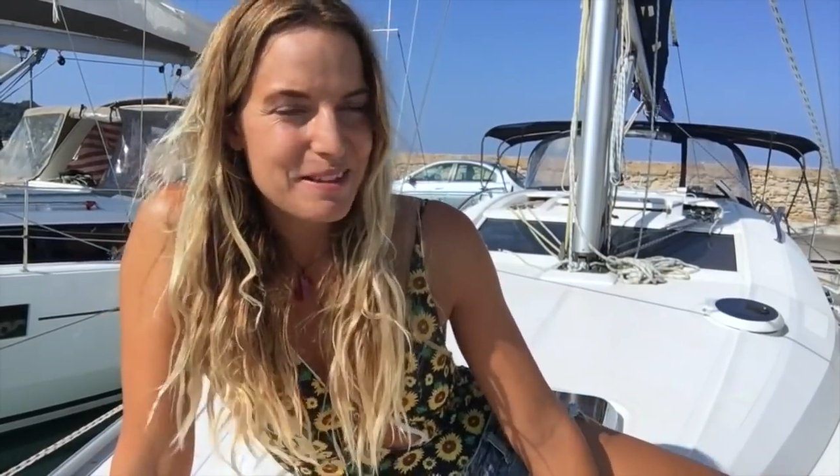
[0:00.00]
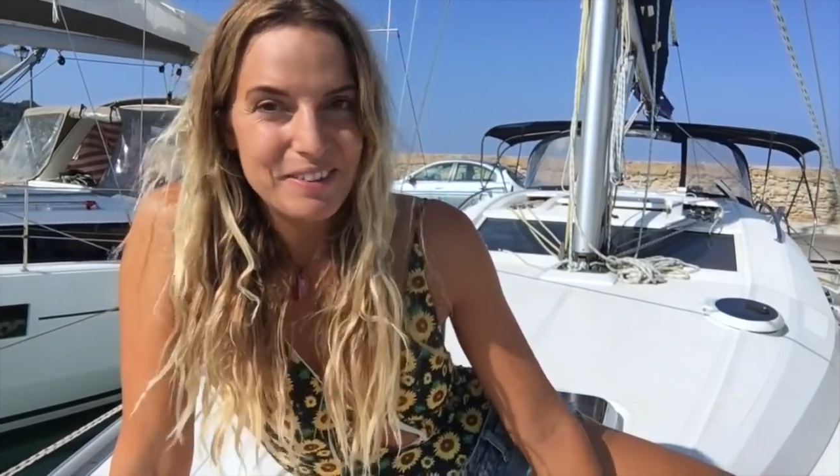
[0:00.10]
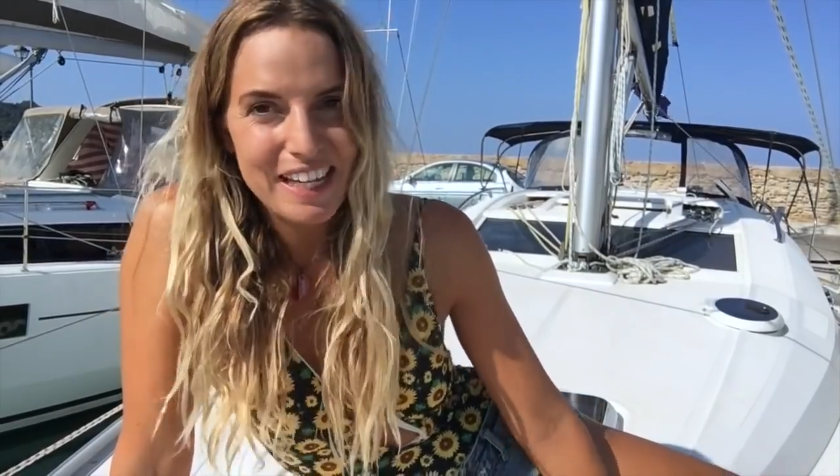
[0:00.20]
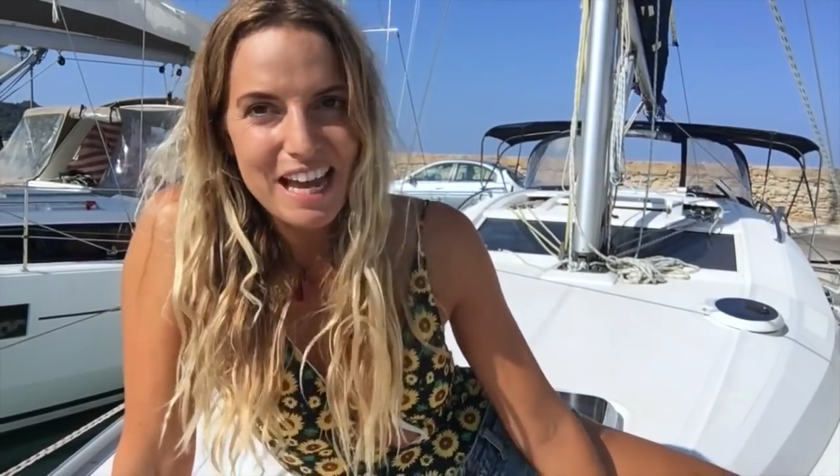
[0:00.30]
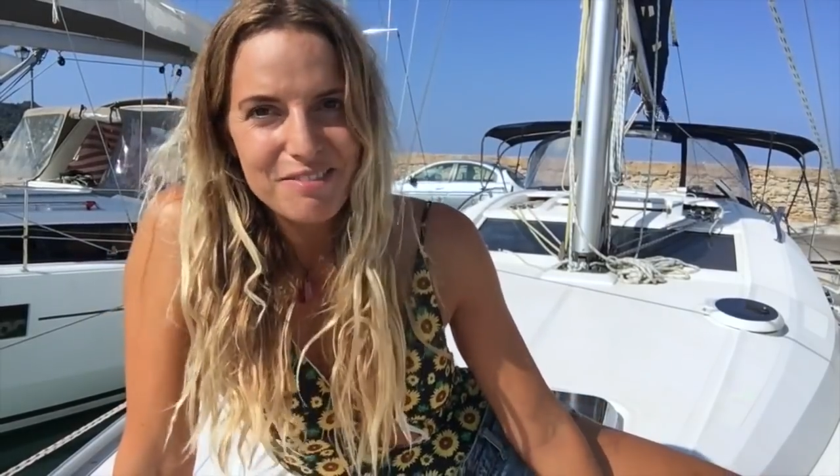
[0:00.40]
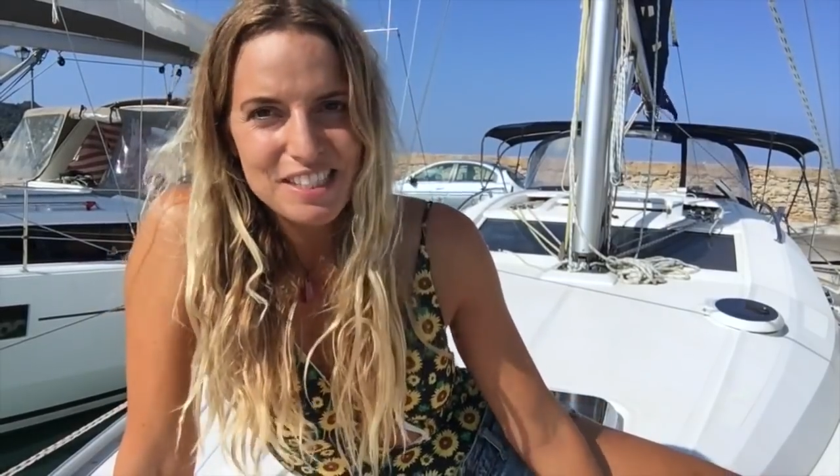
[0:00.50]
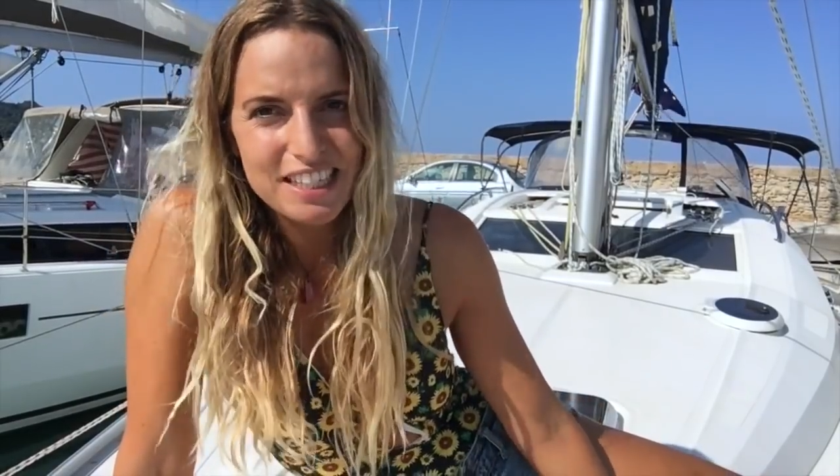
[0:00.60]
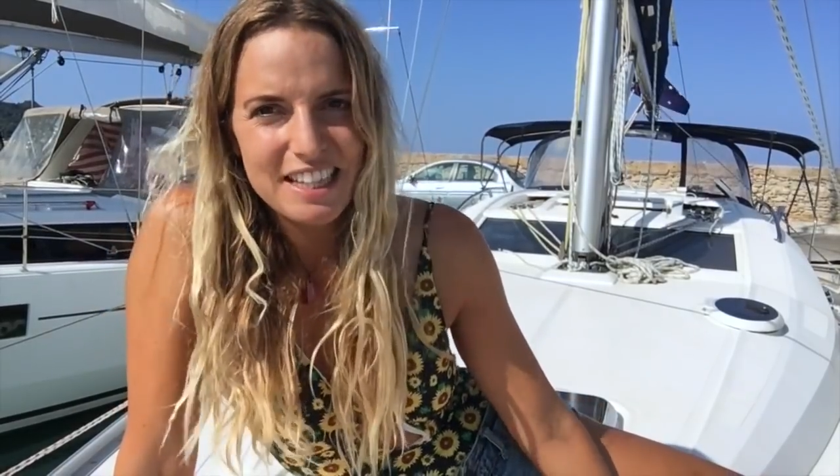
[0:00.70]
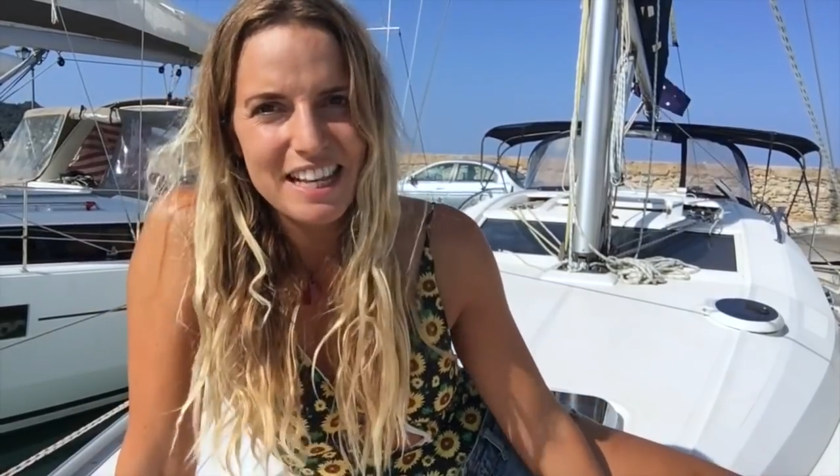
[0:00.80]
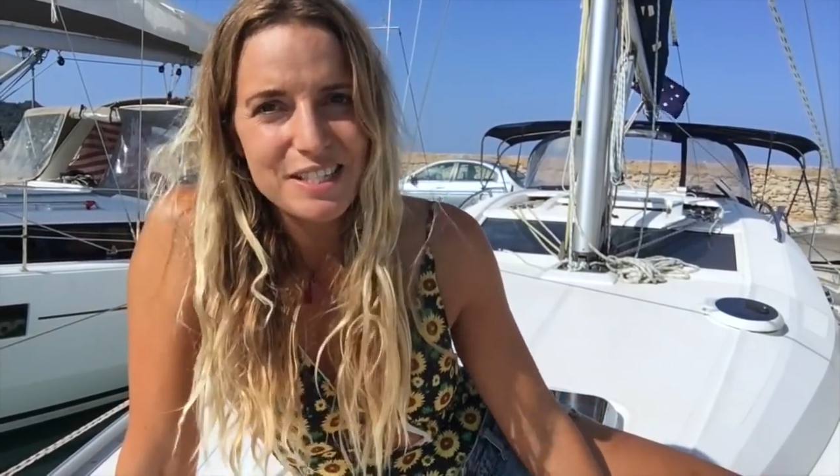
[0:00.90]
to be my
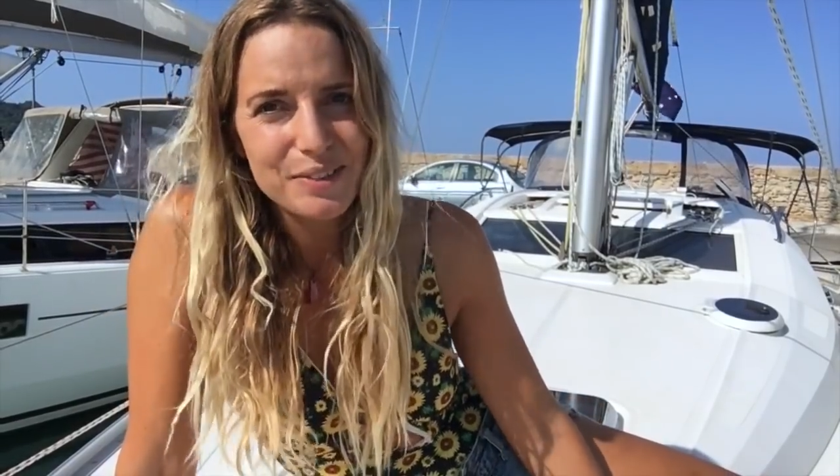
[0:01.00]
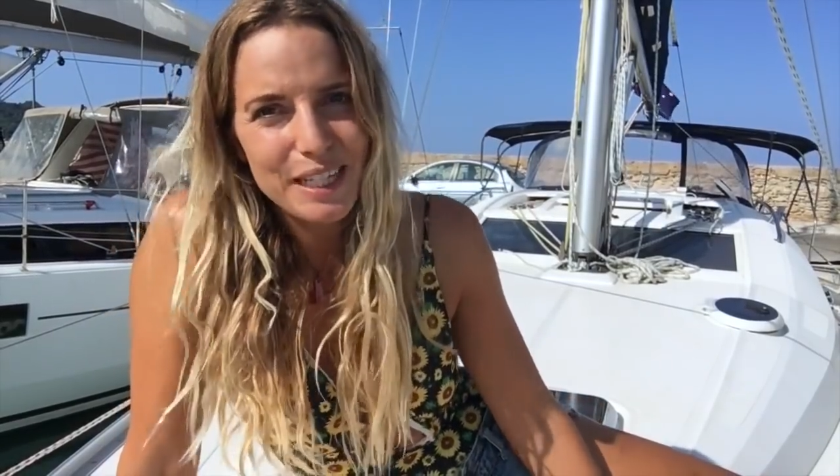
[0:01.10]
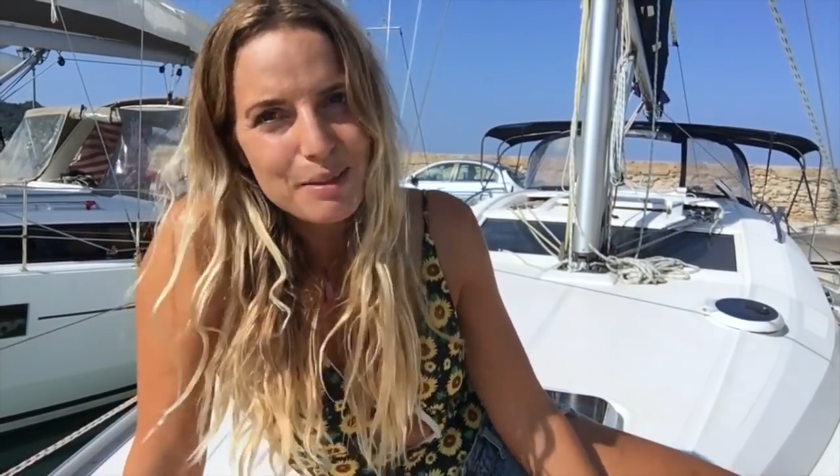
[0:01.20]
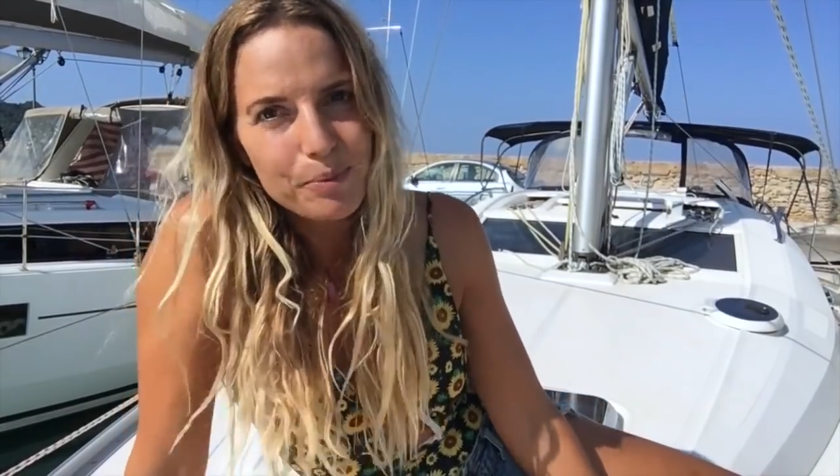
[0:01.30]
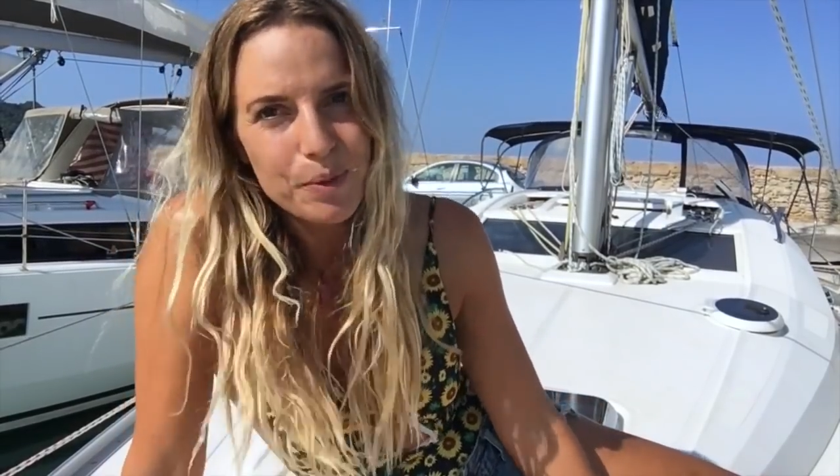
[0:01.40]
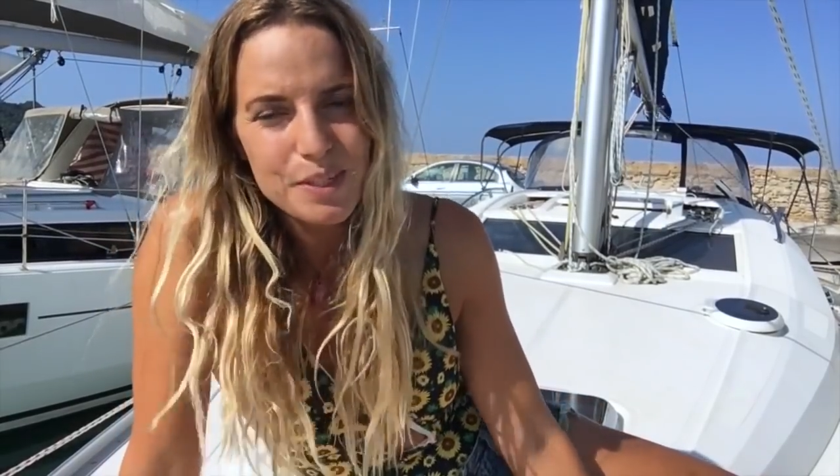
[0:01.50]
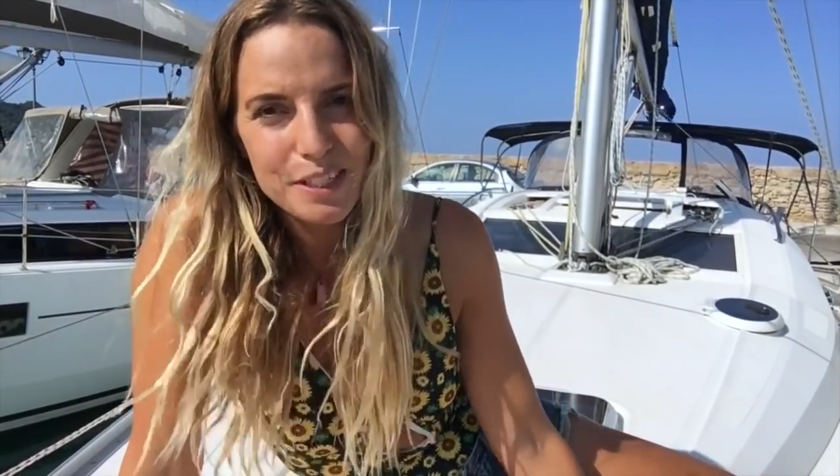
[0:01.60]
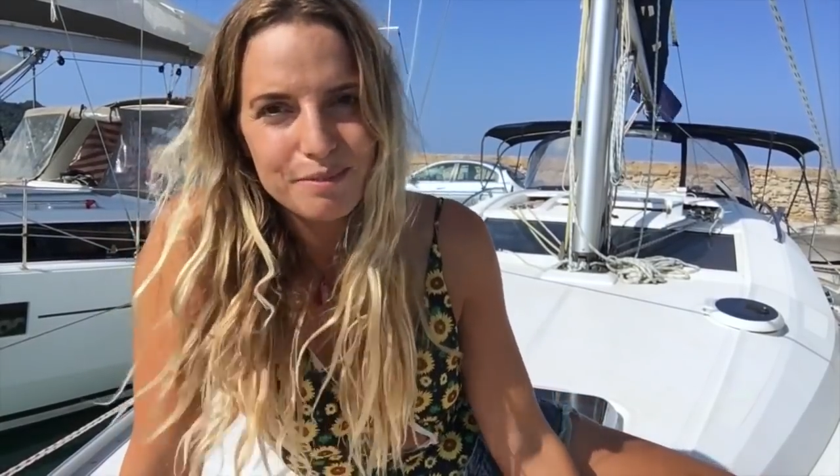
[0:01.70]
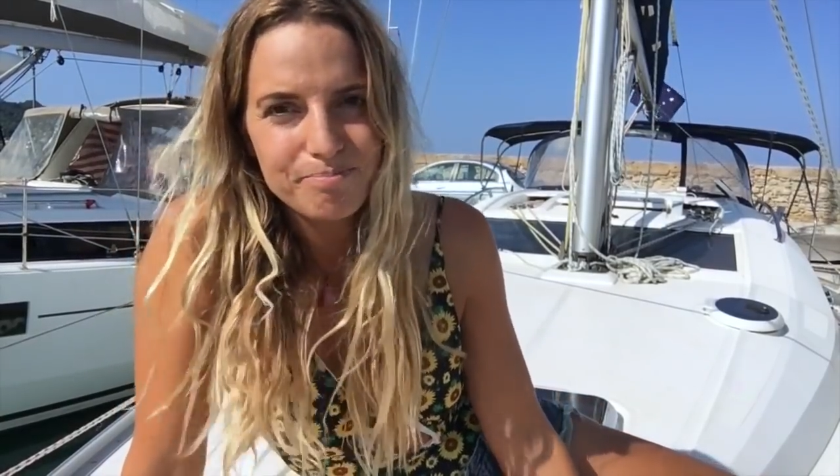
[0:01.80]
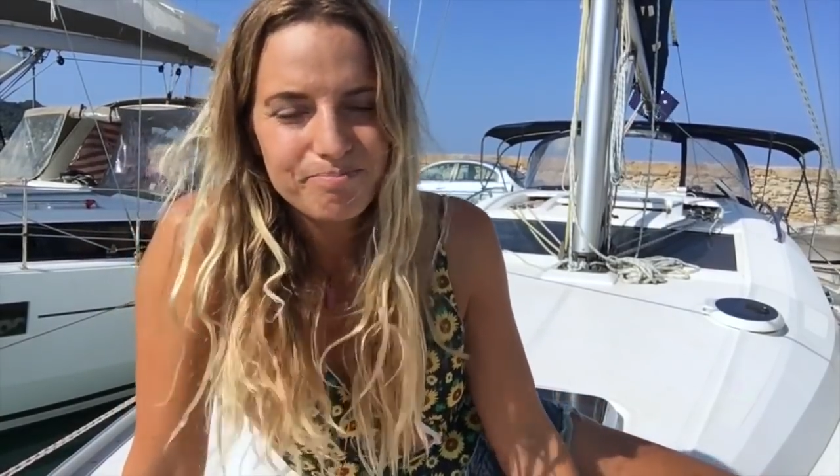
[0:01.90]
captain, and that's really important.